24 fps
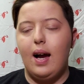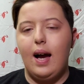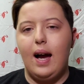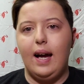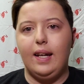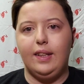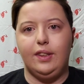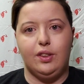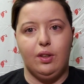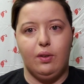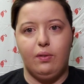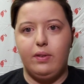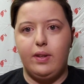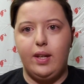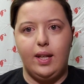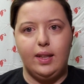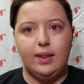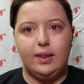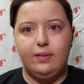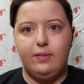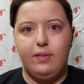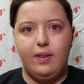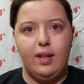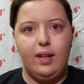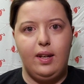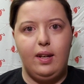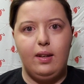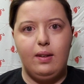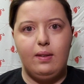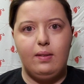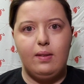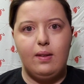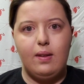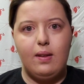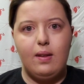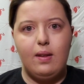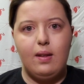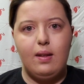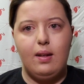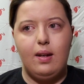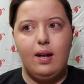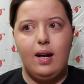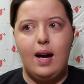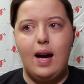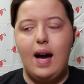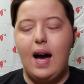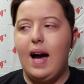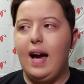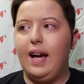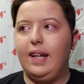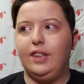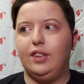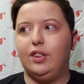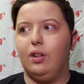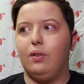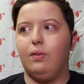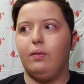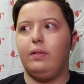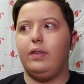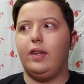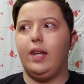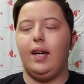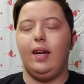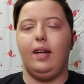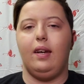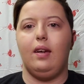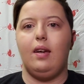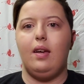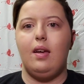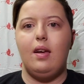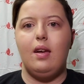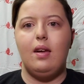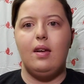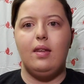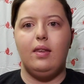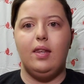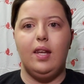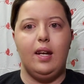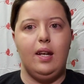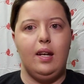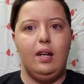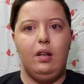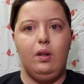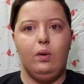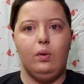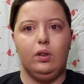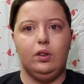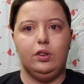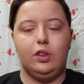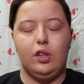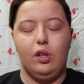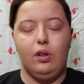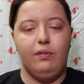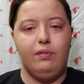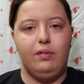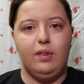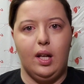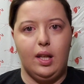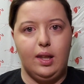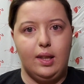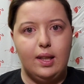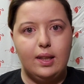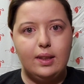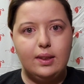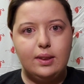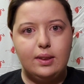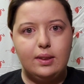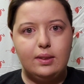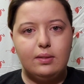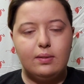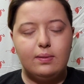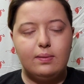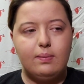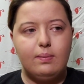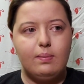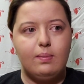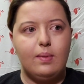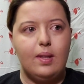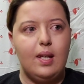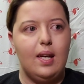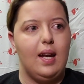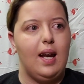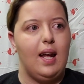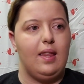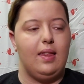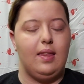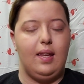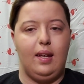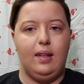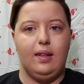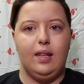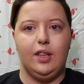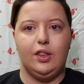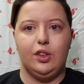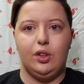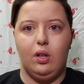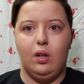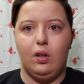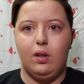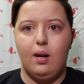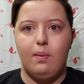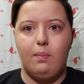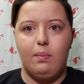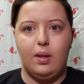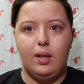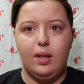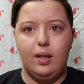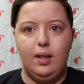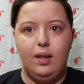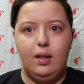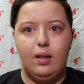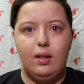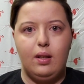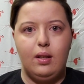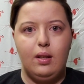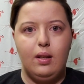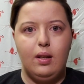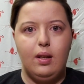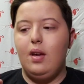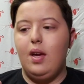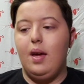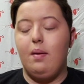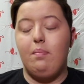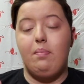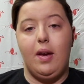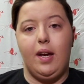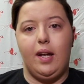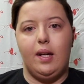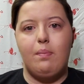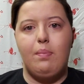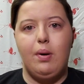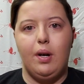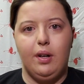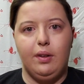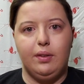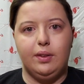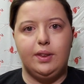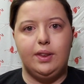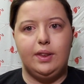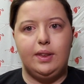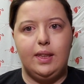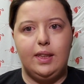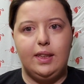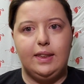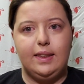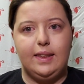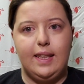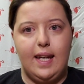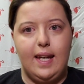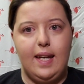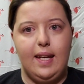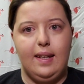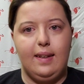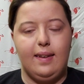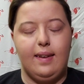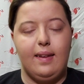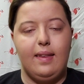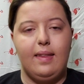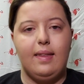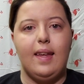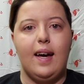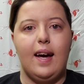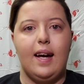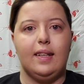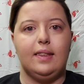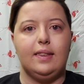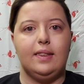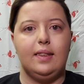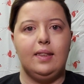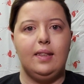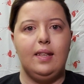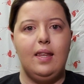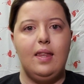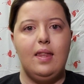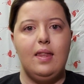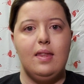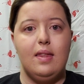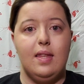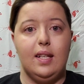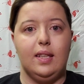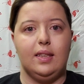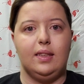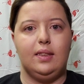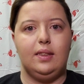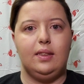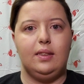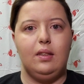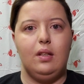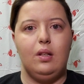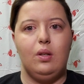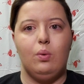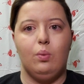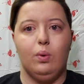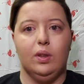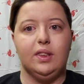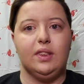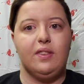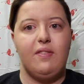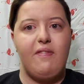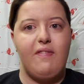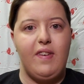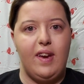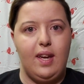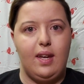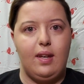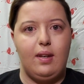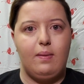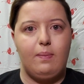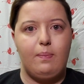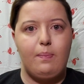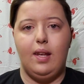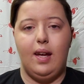I don't think it's funny. I don't think that anyone should have done this, and I think they should all come clean and make a post saying that this was fake.